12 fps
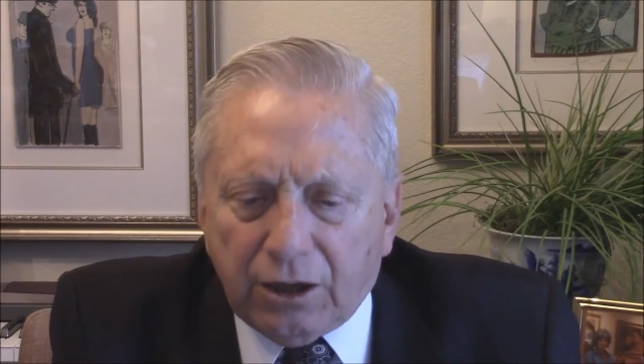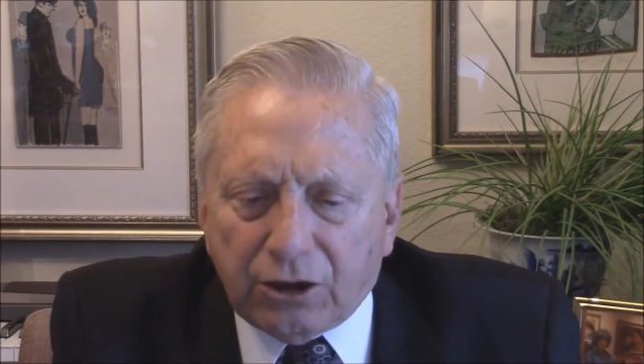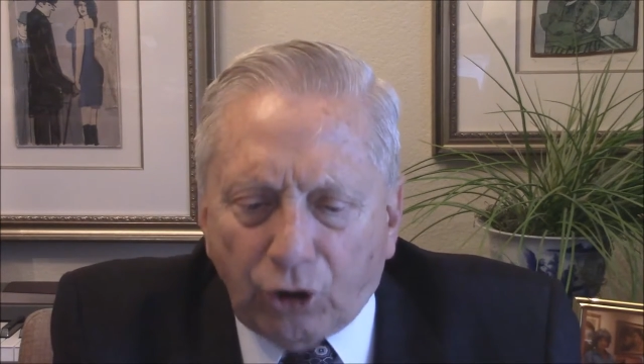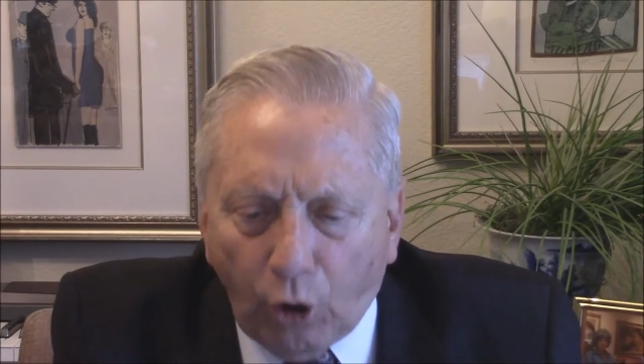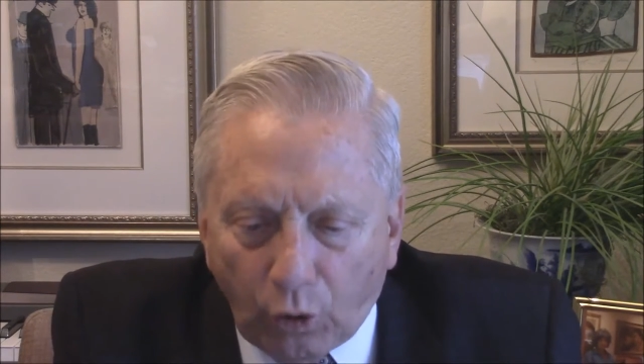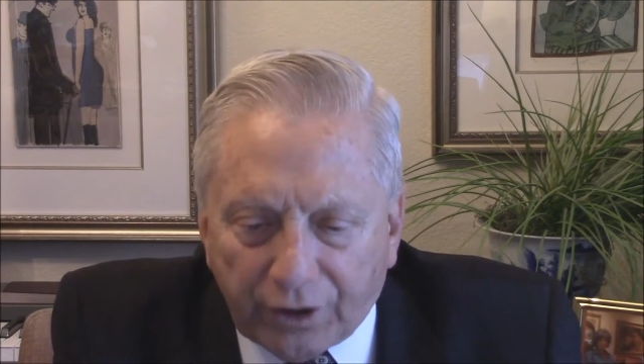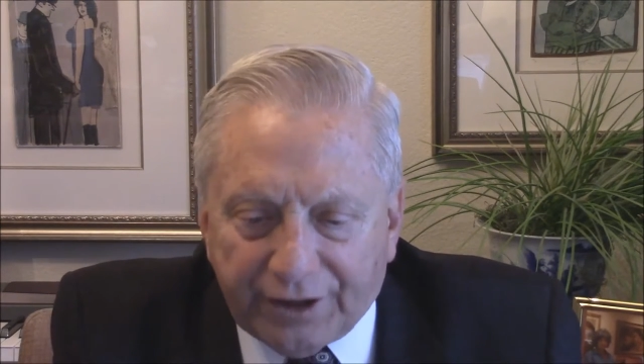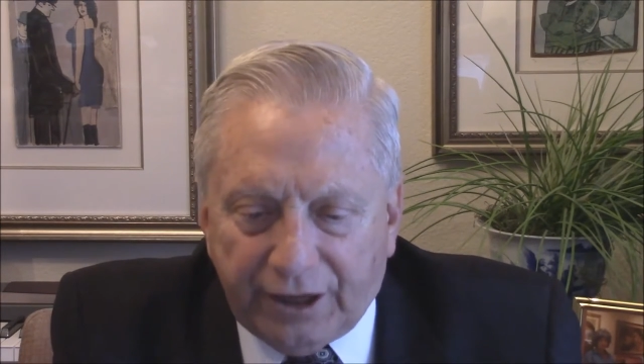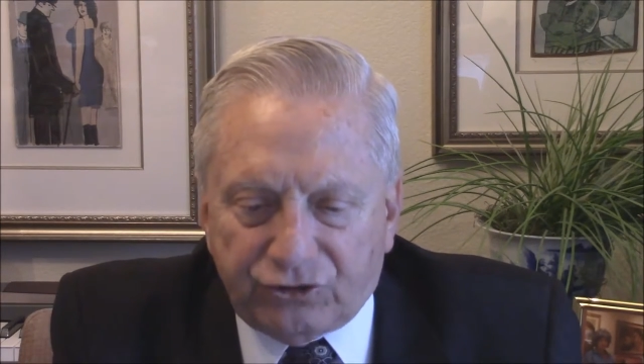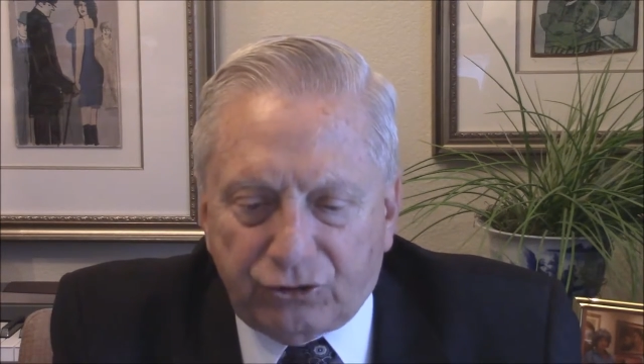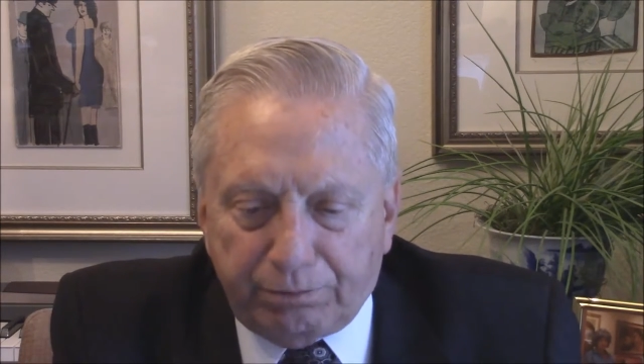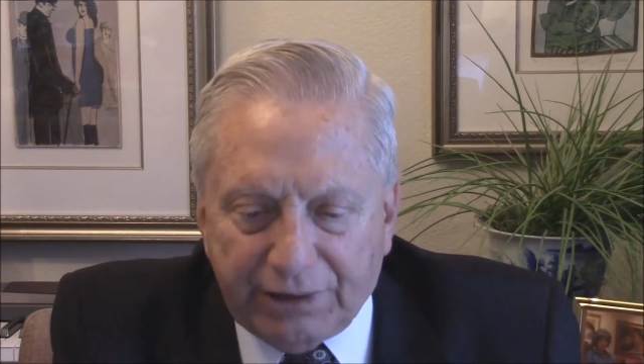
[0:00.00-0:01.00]

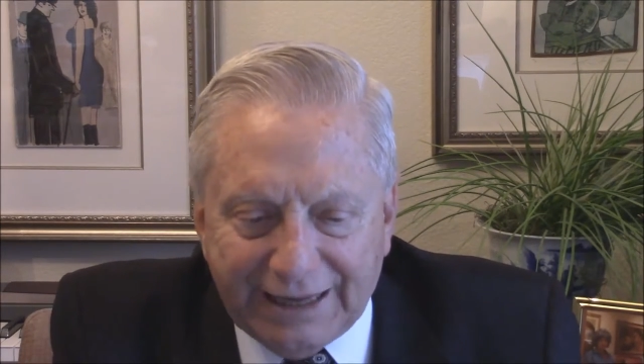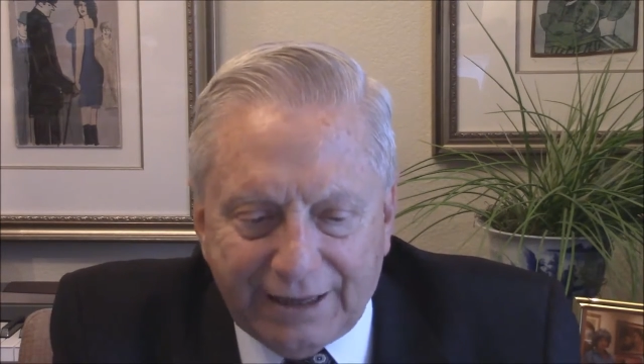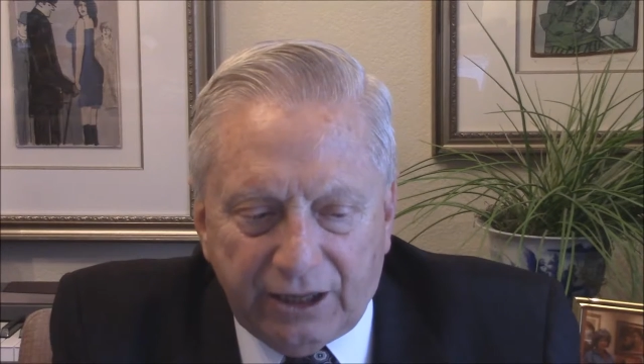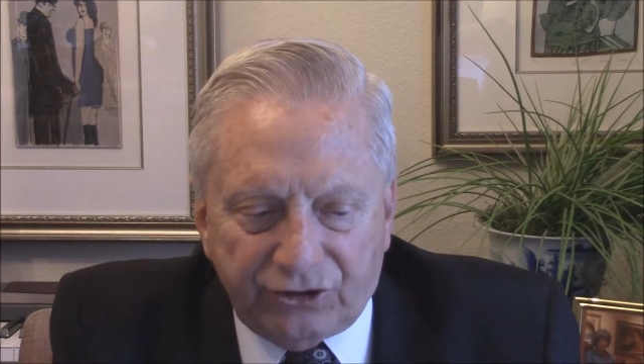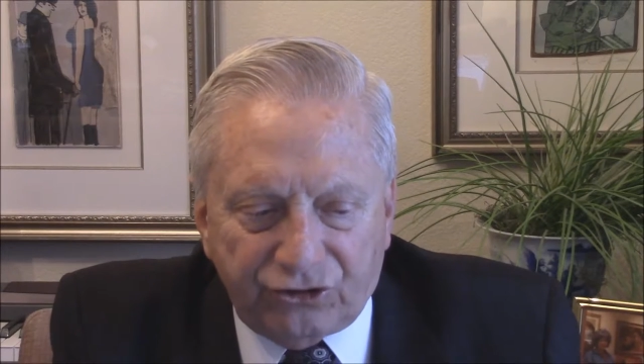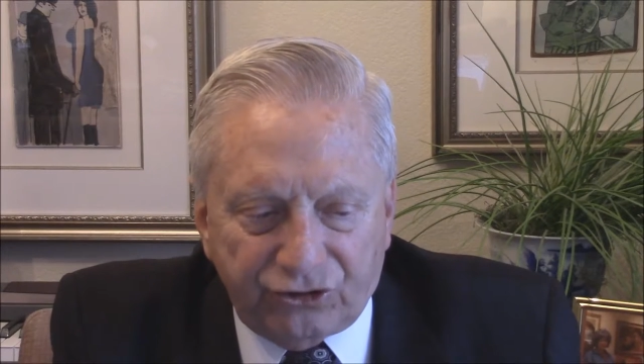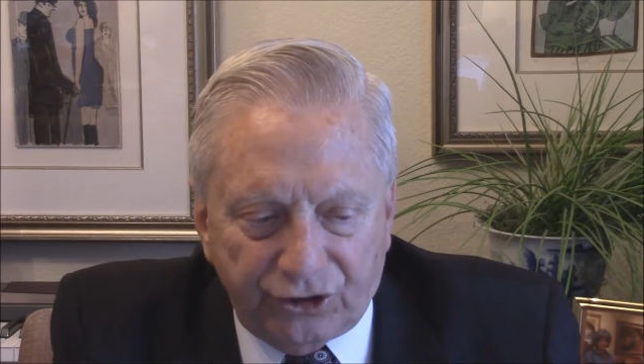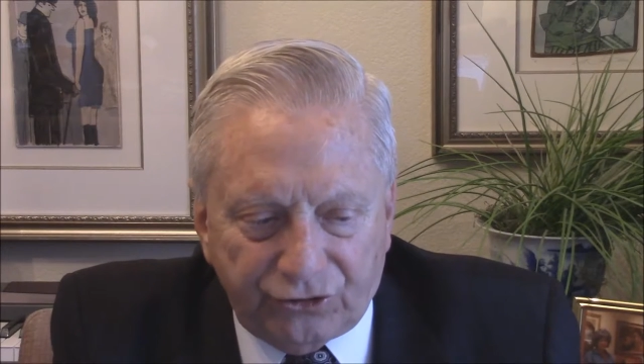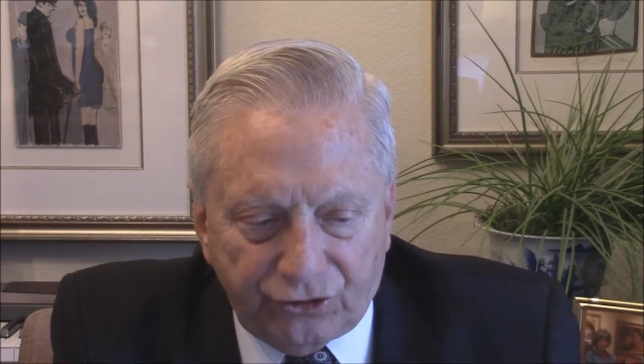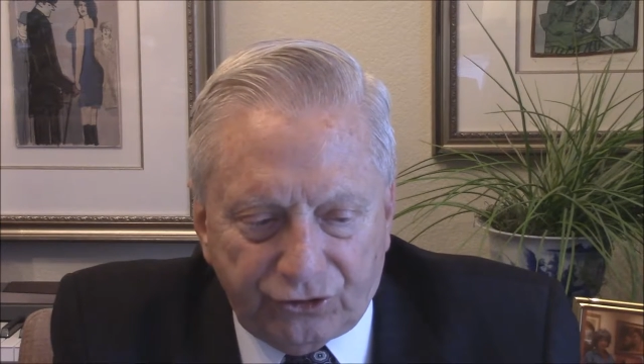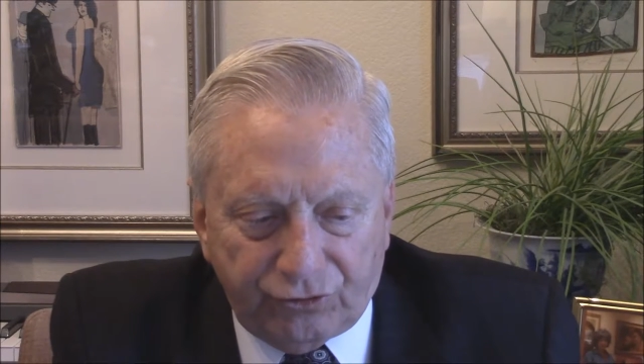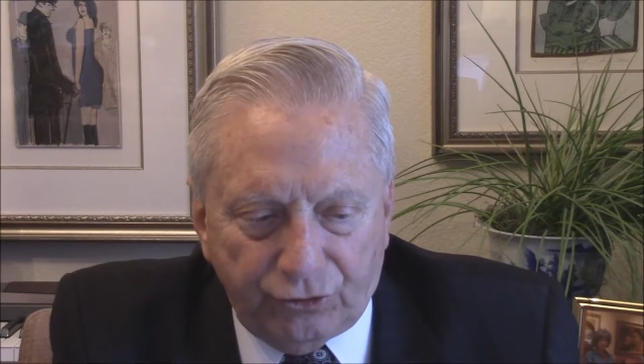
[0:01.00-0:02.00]
coconuts, peanuts,
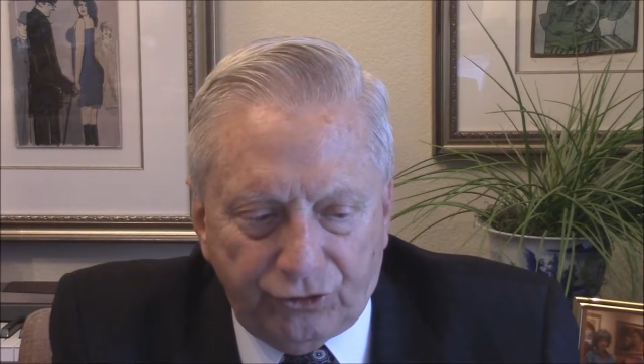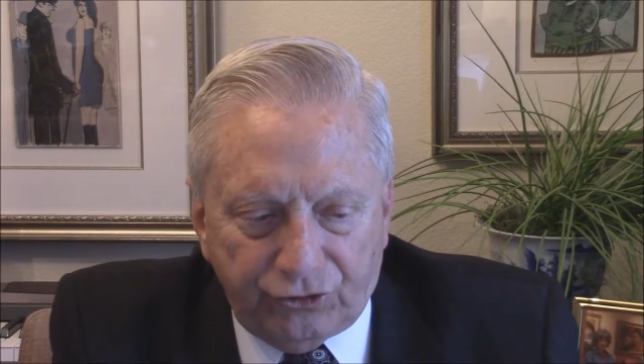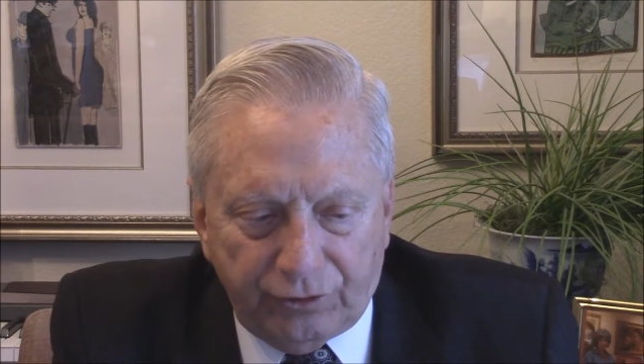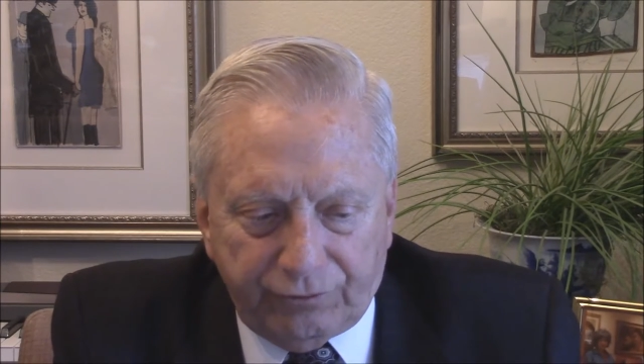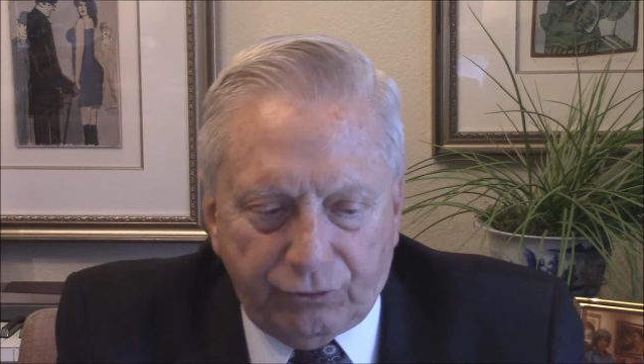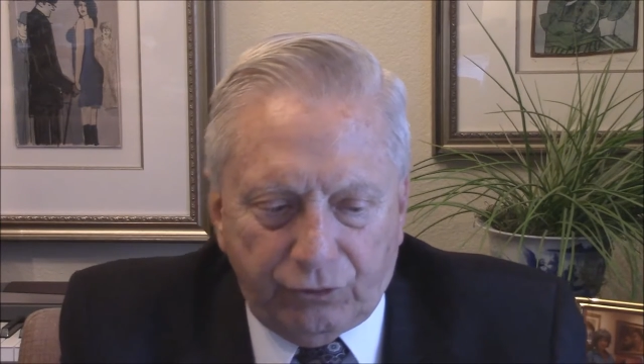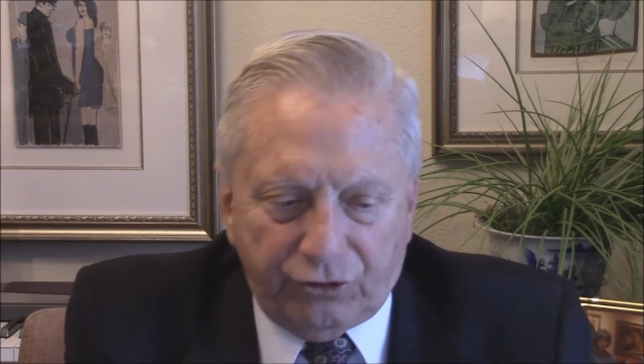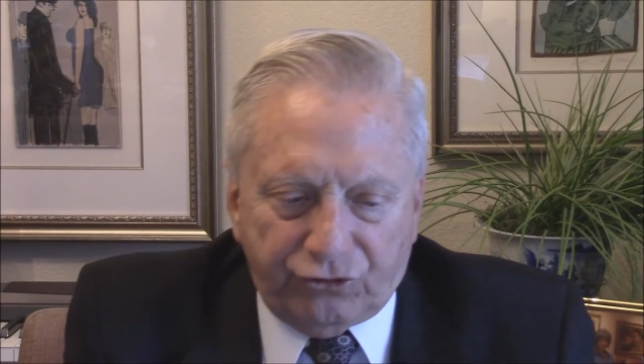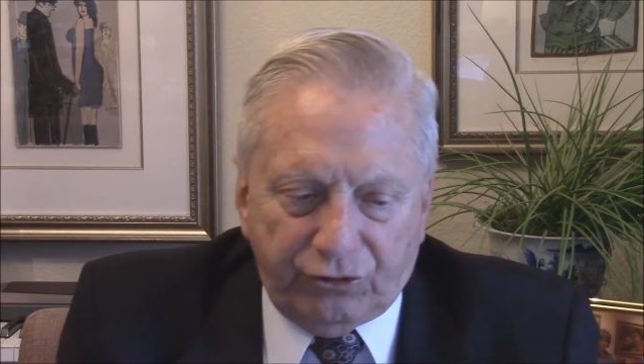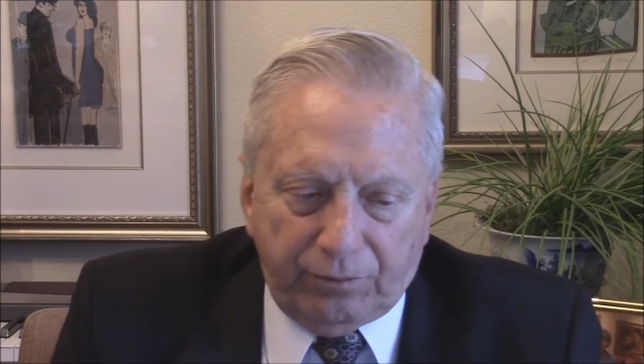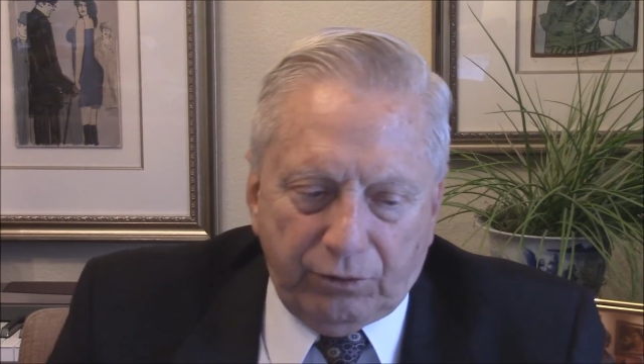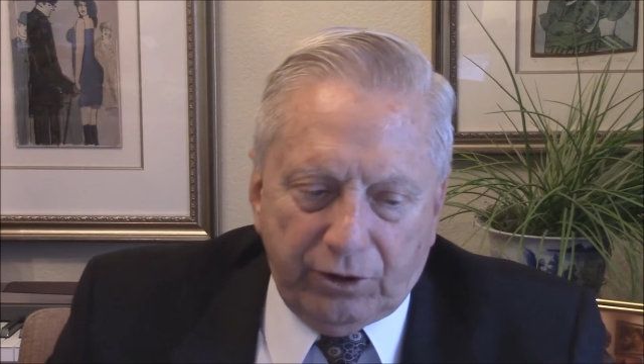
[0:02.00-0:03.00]
citrus fruits, and
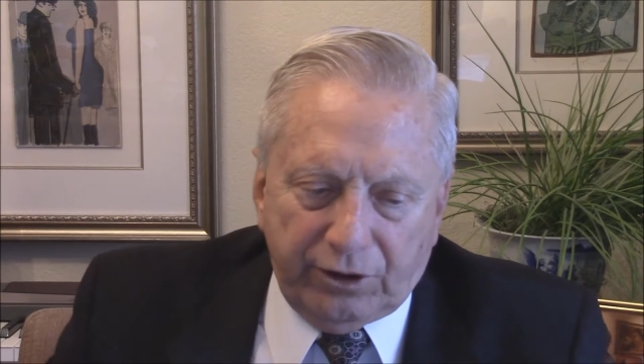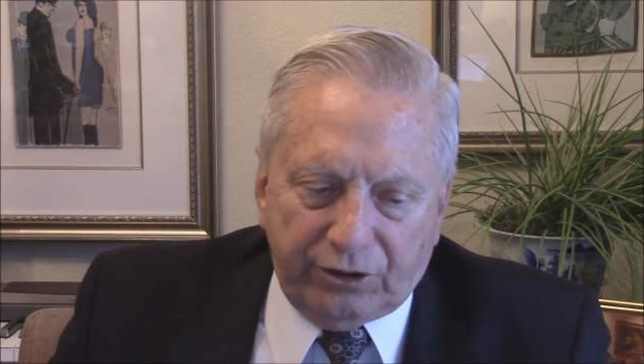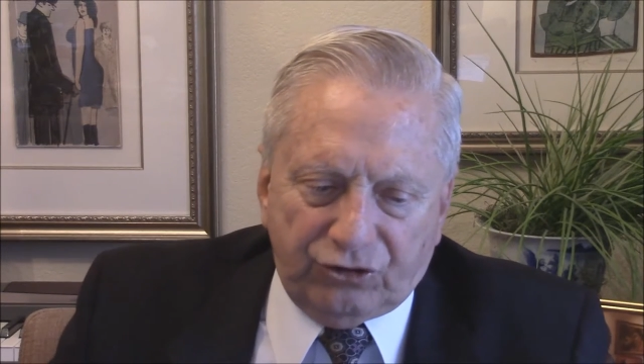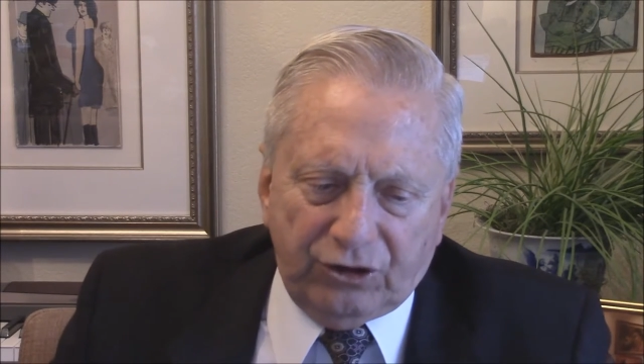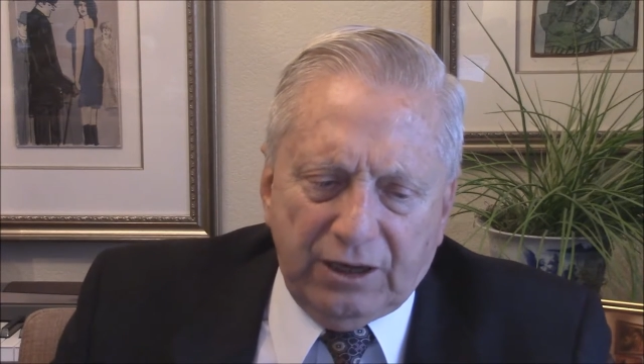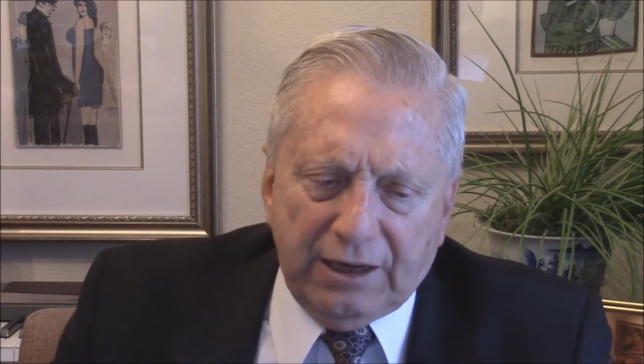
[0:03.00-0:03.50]
forestry products.